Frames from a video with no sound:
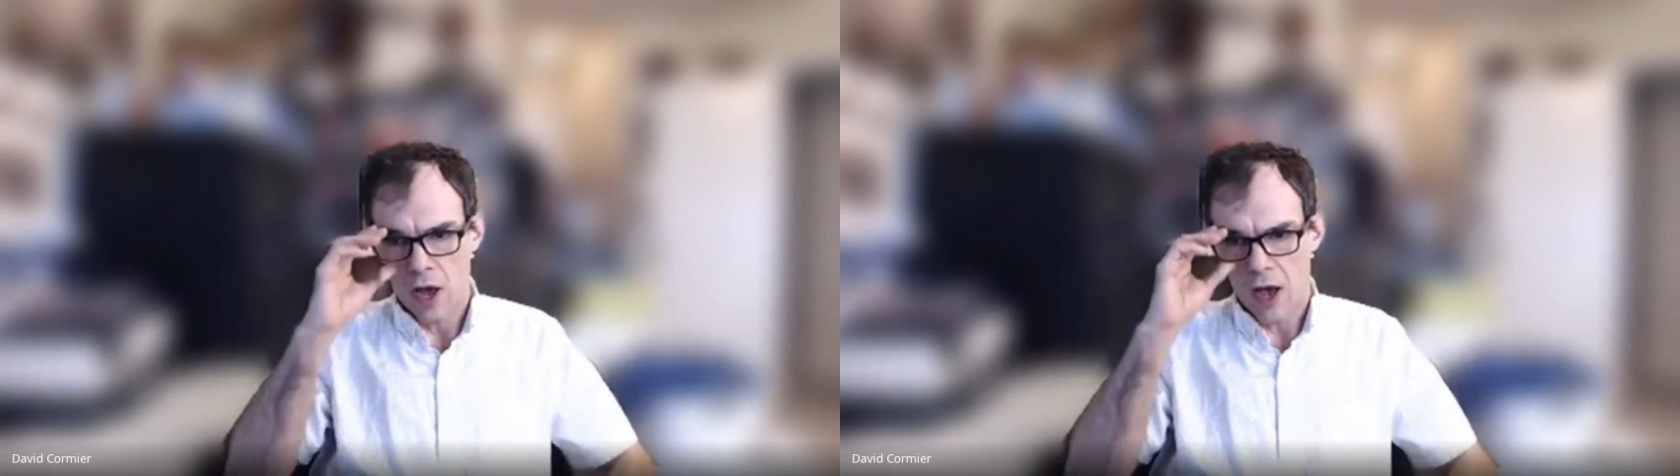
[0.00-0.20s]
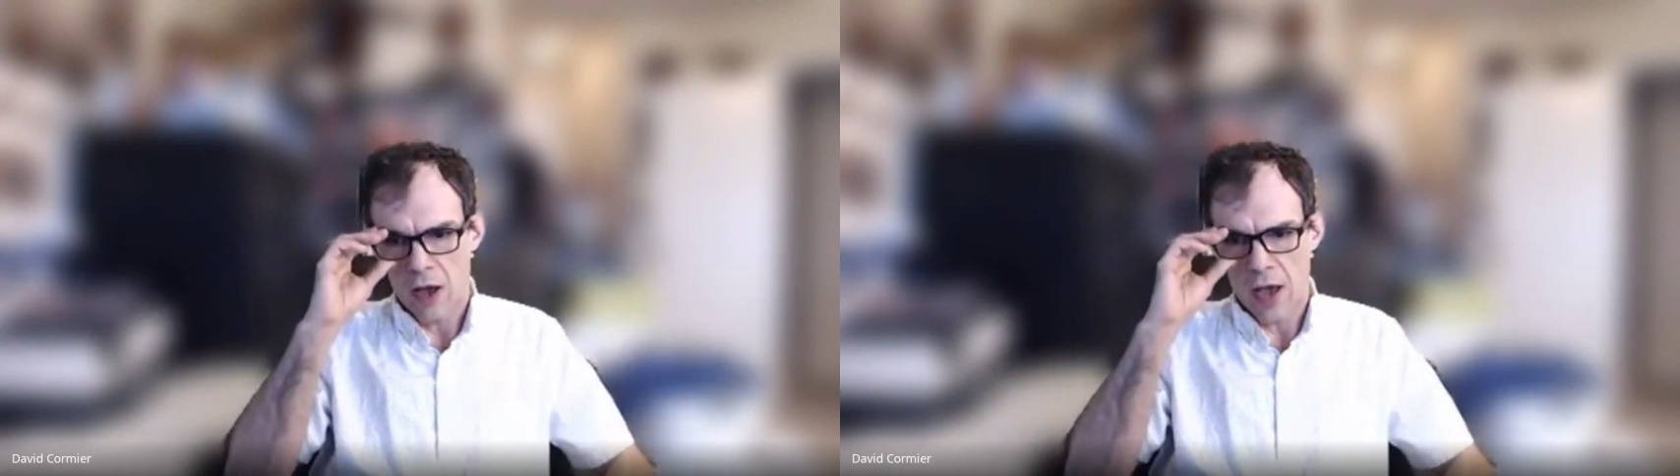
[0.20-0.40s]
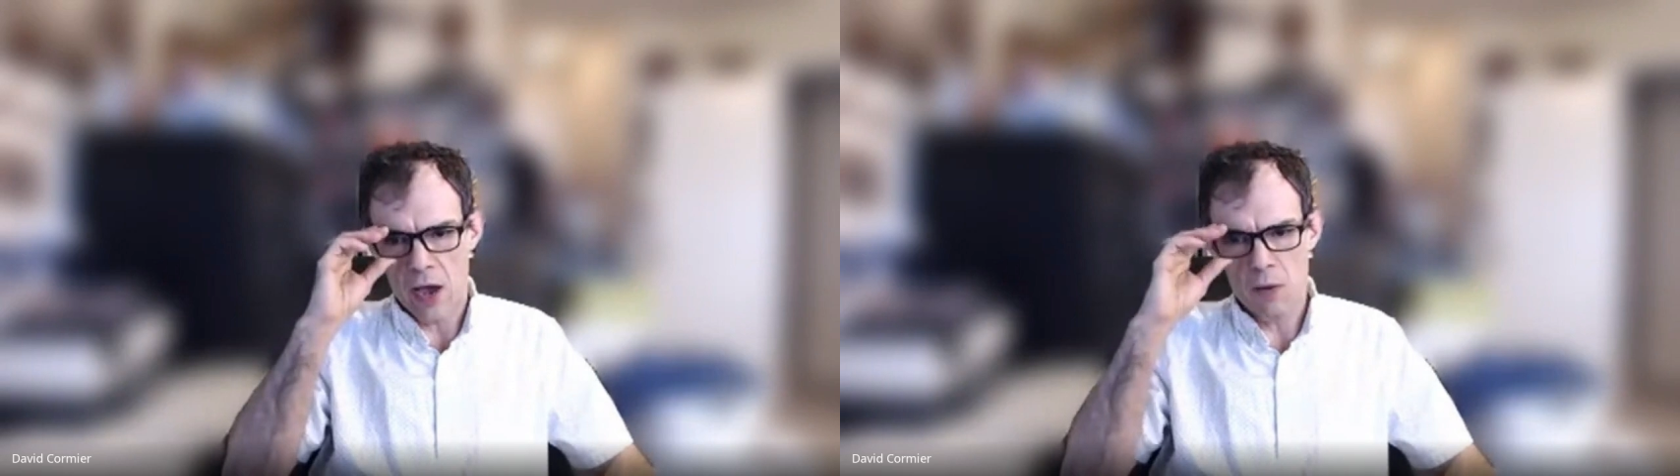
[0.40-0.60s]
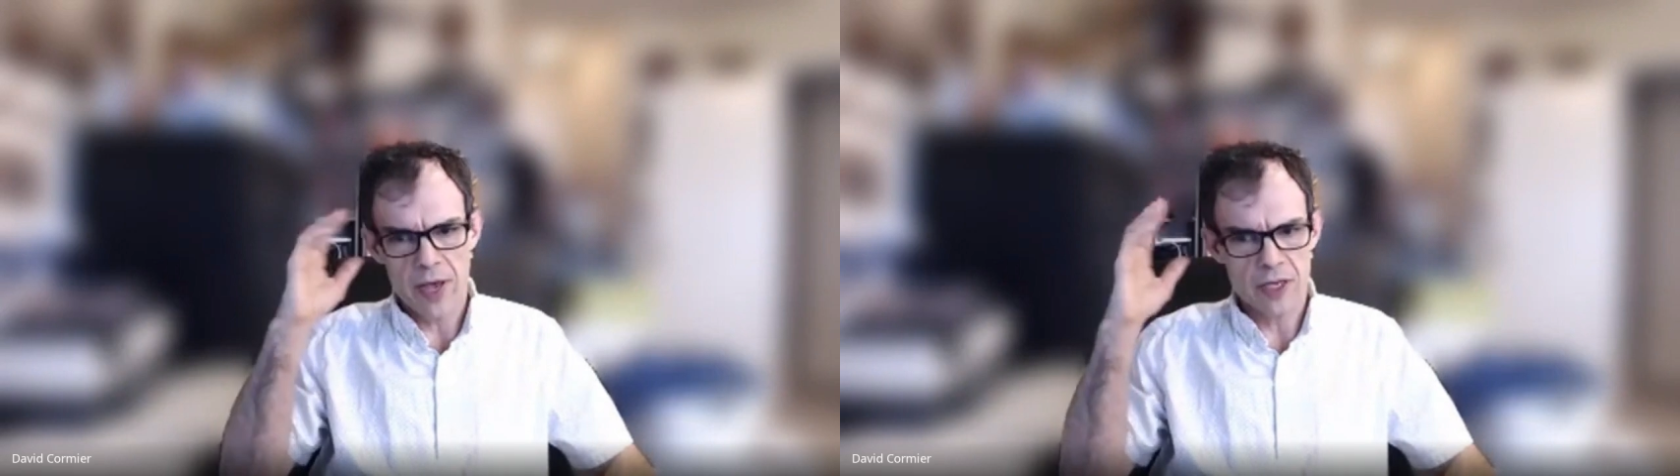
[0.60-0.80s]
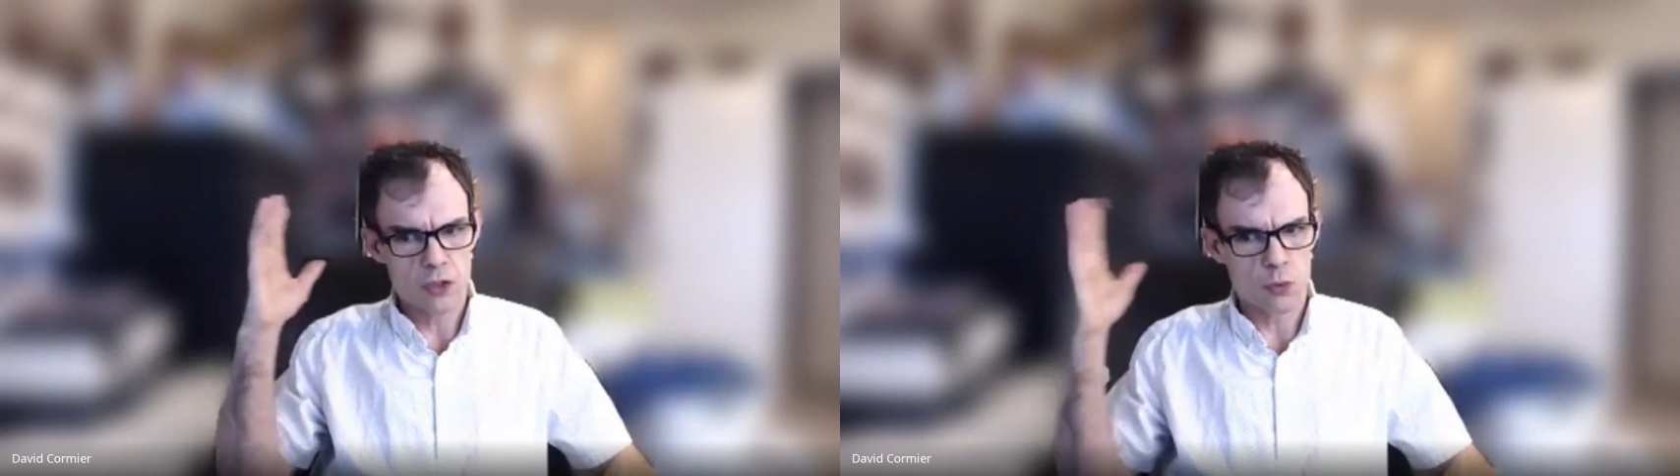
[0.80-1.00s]
how
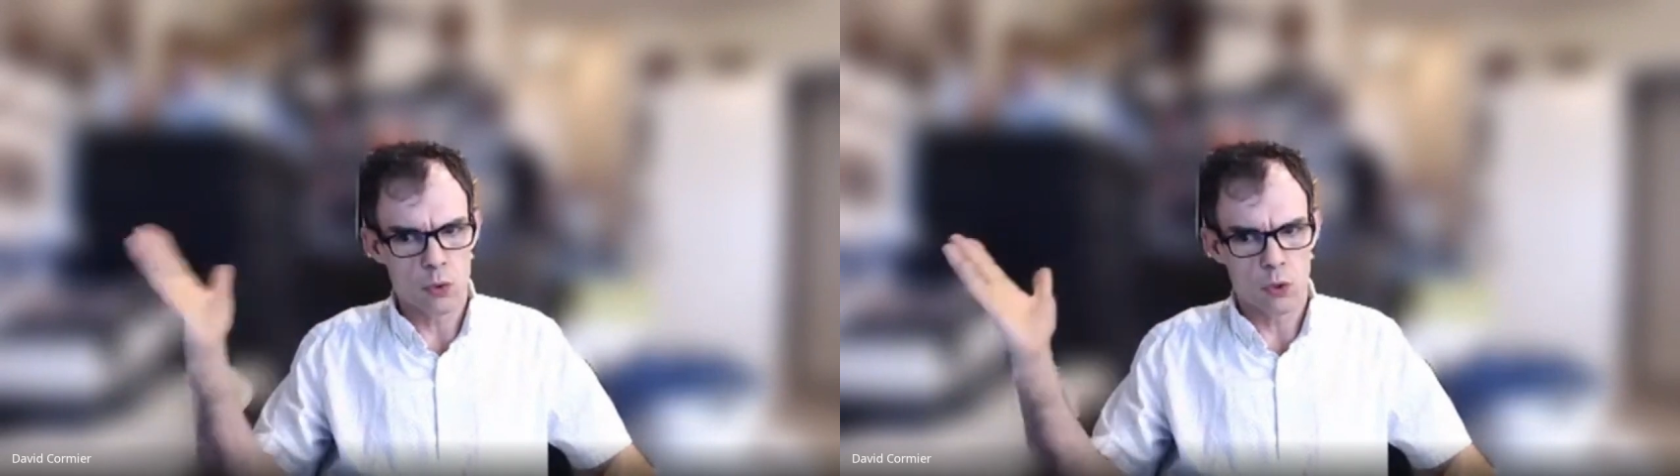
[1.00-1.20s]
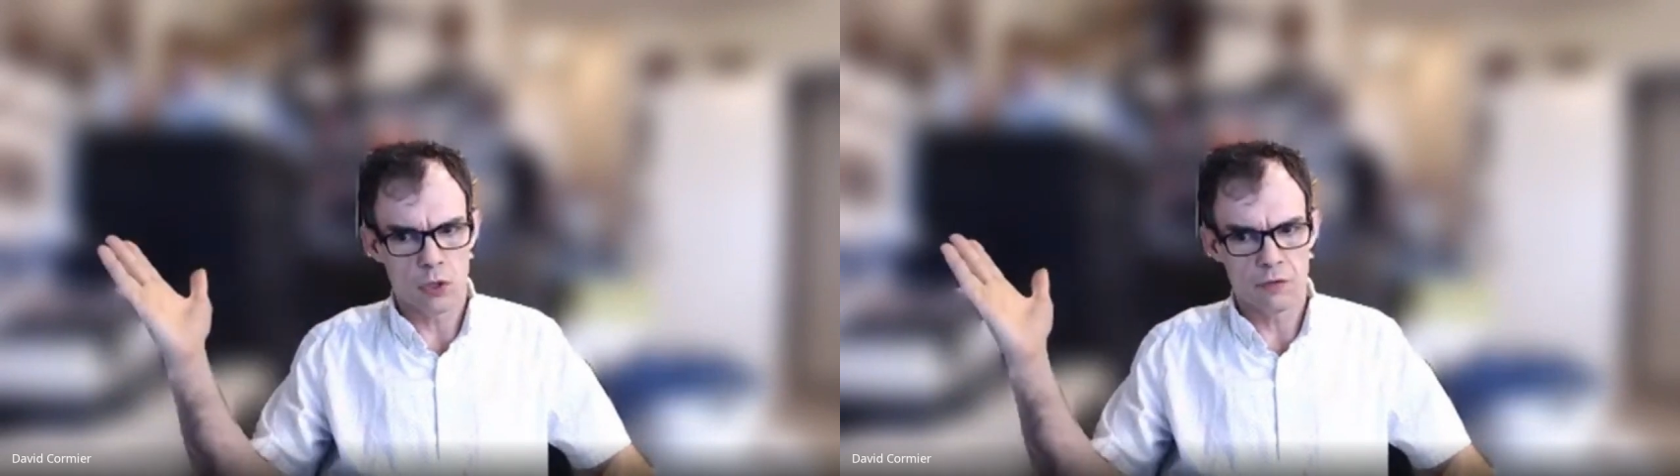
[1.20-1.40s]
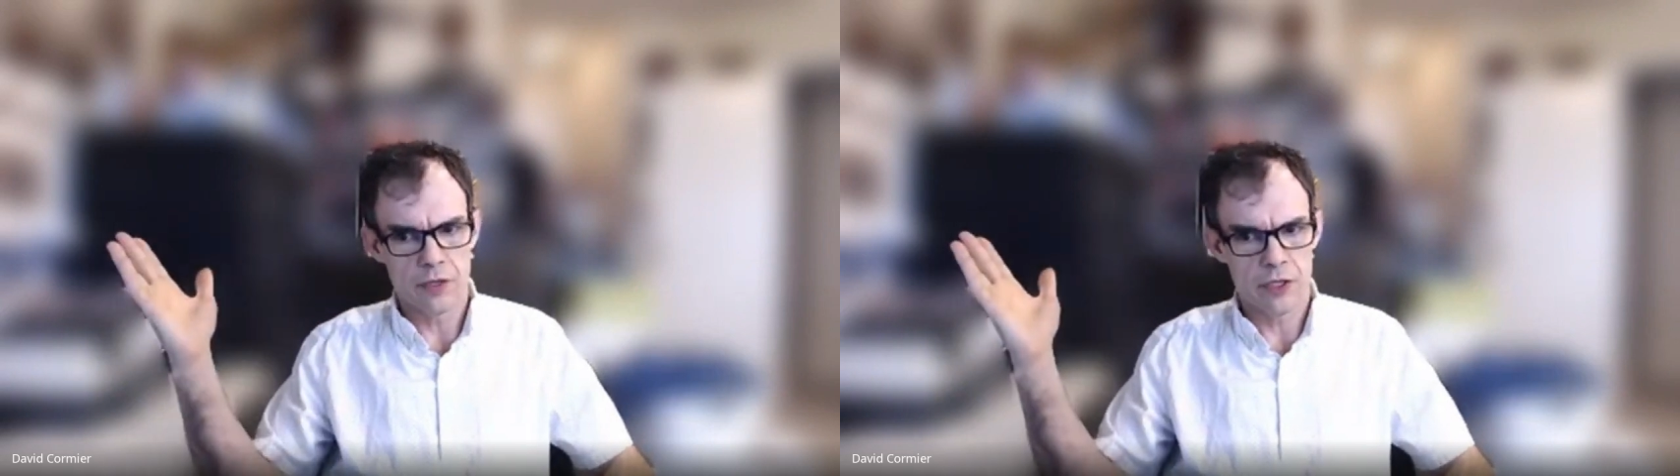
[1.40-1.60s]
has the role of the